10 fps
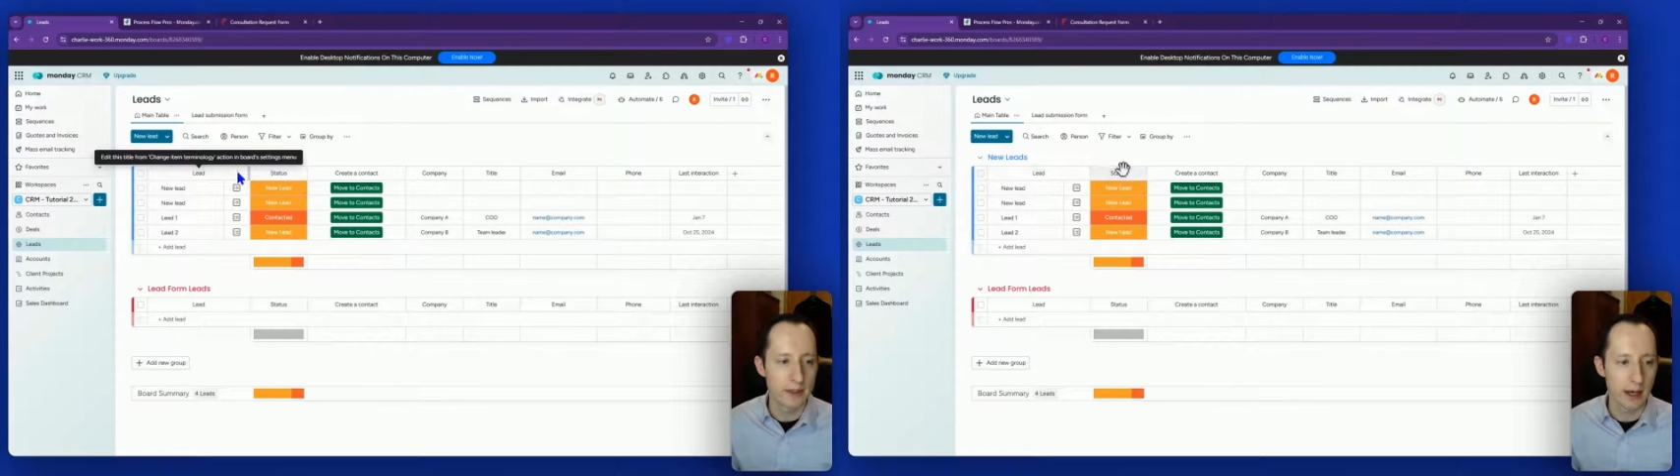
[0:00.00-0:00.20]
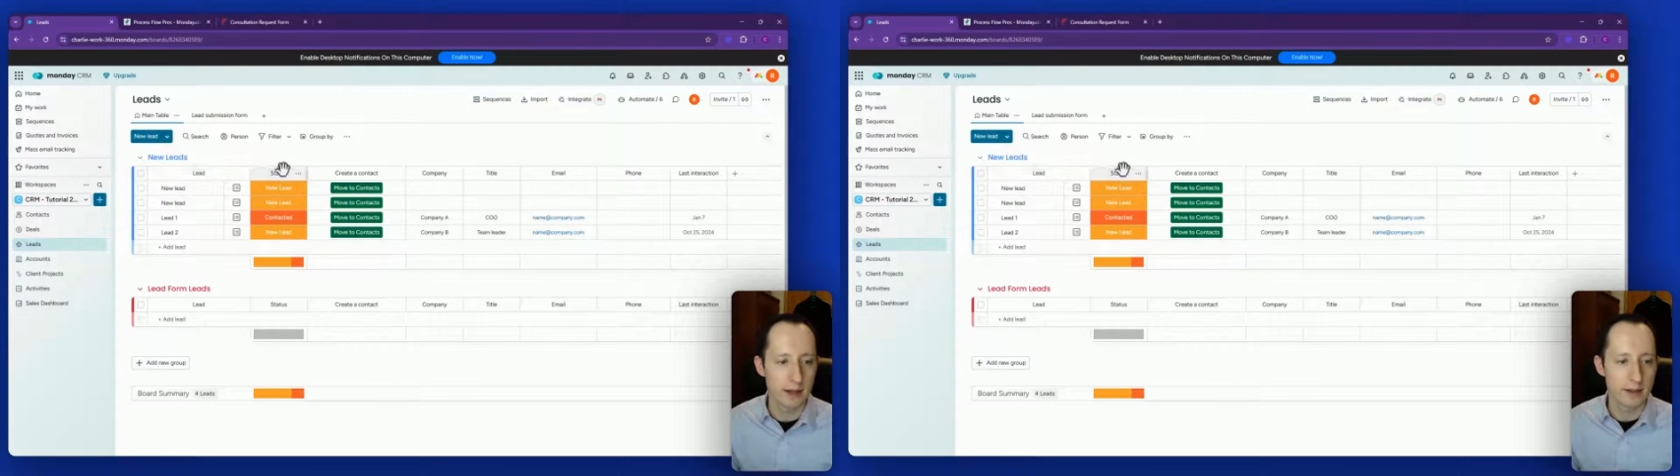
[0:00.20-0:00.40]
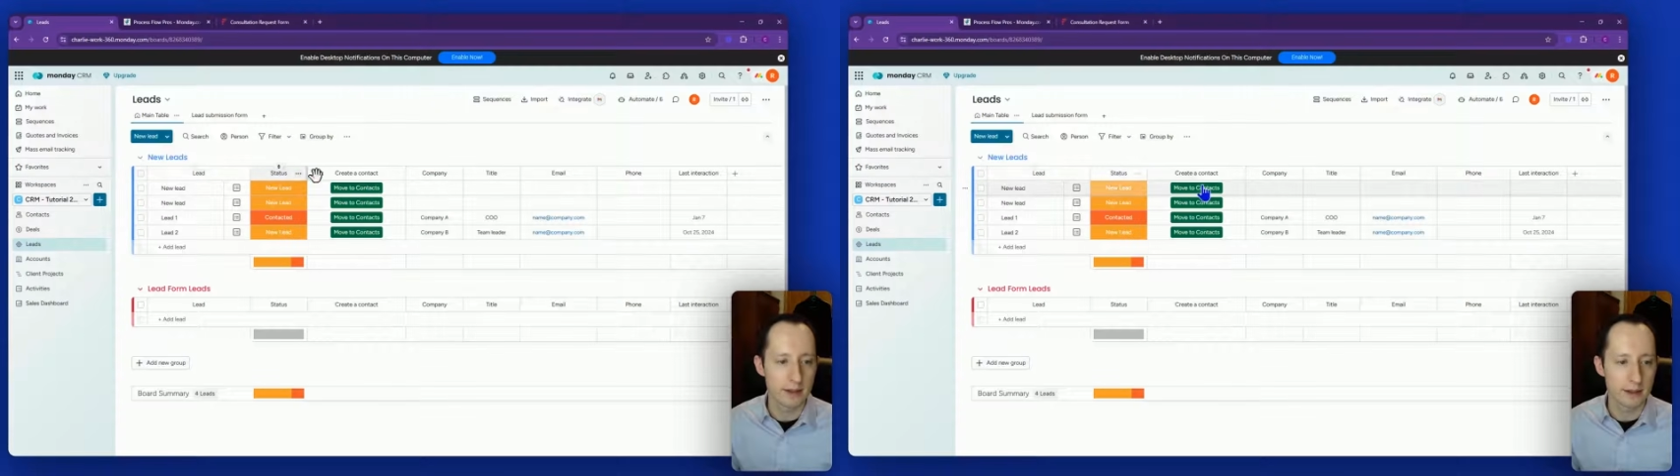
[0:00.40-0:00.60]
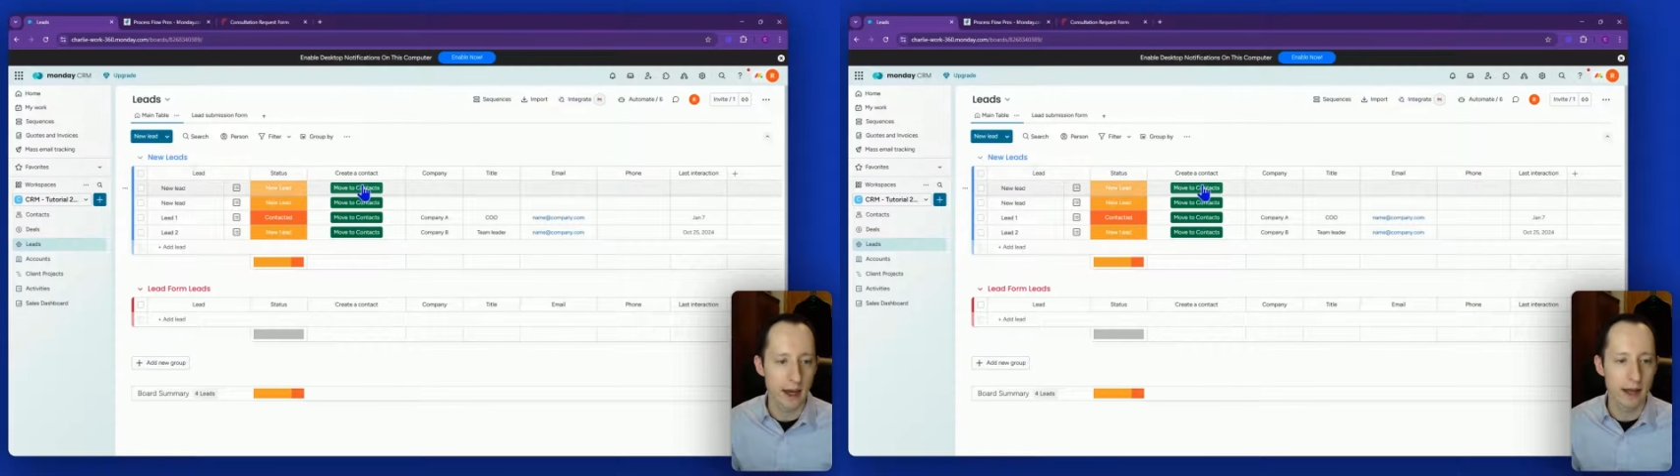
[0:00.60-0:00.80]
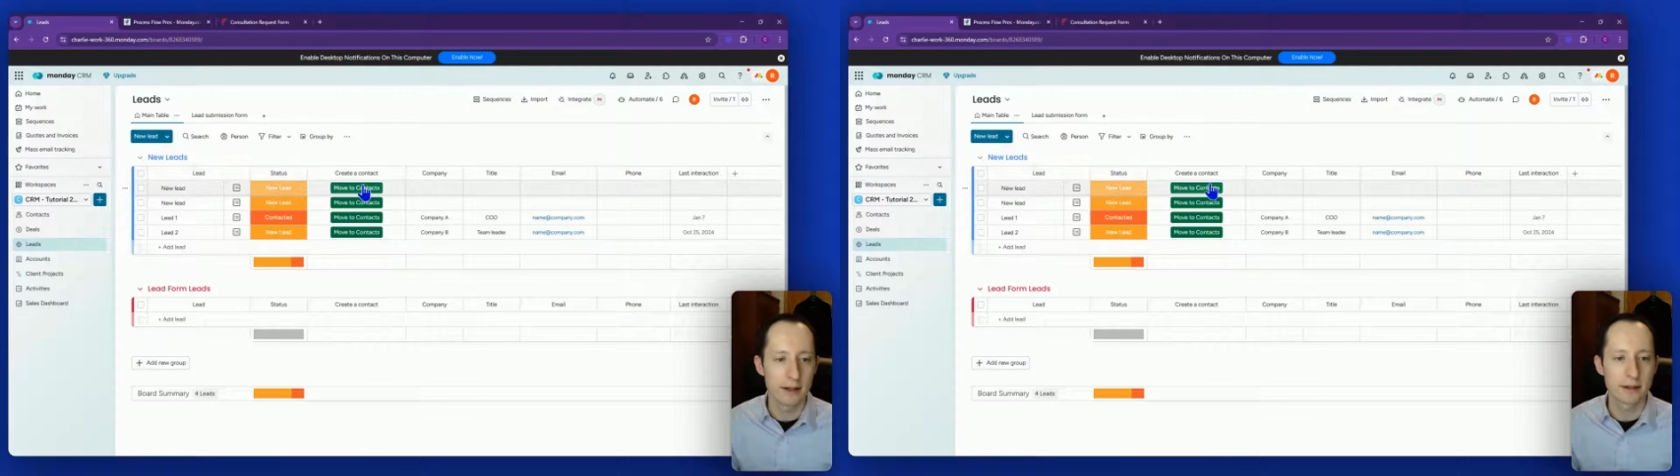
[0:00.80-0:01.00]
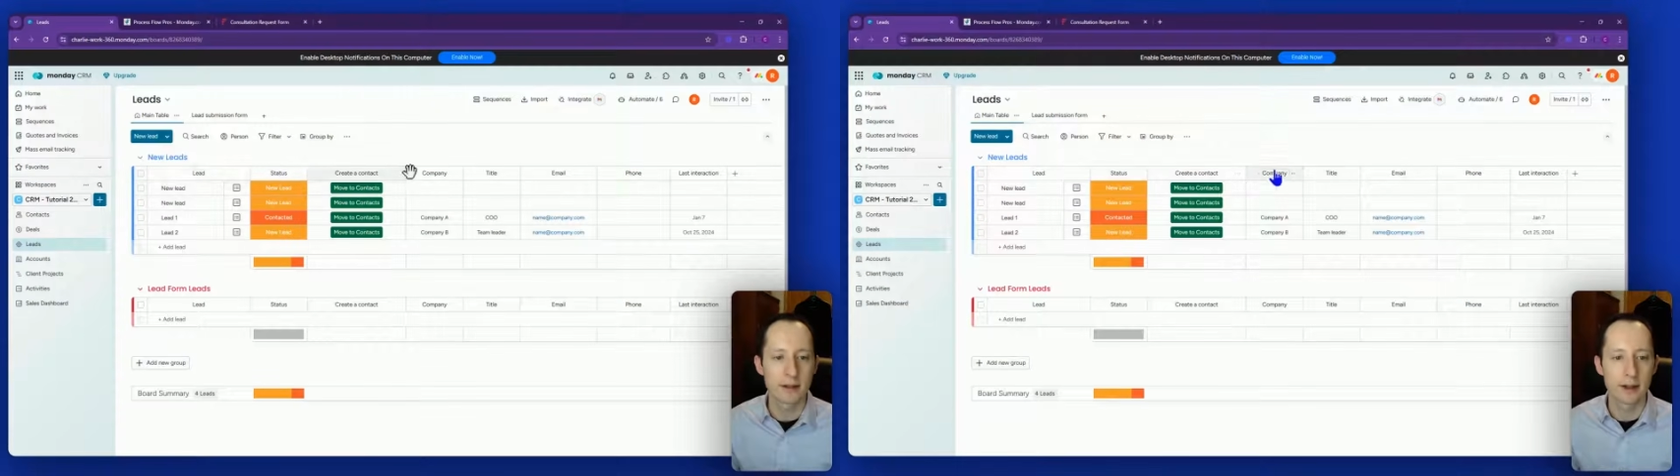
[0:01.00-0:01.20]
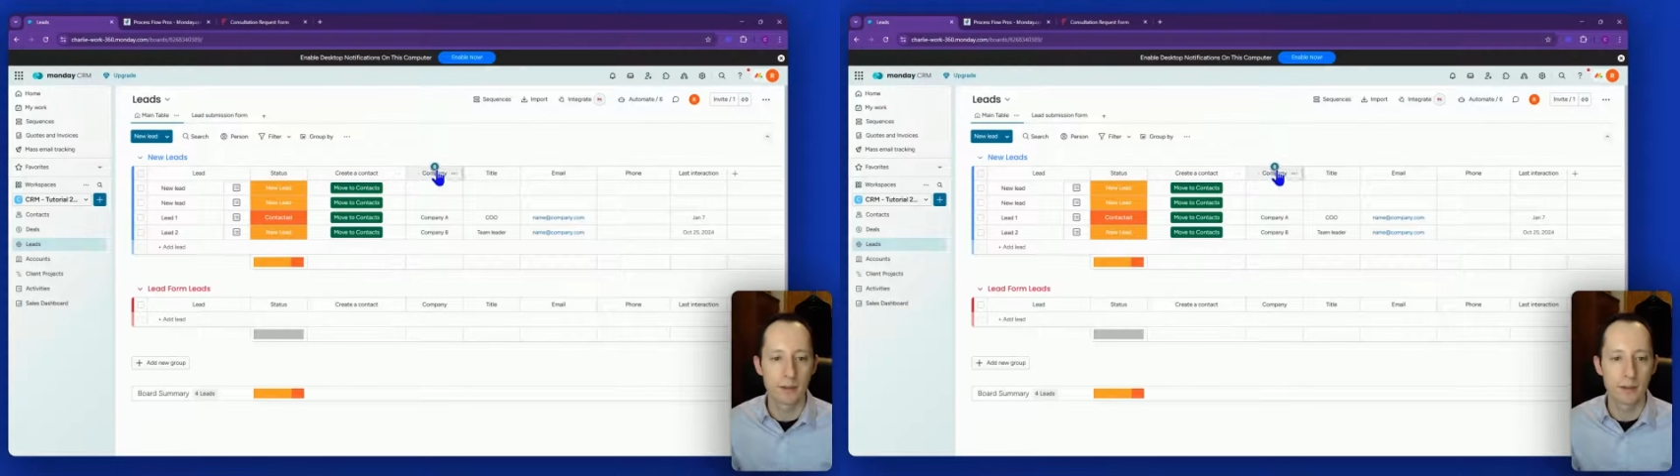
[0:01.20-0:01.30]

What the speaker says: status is status,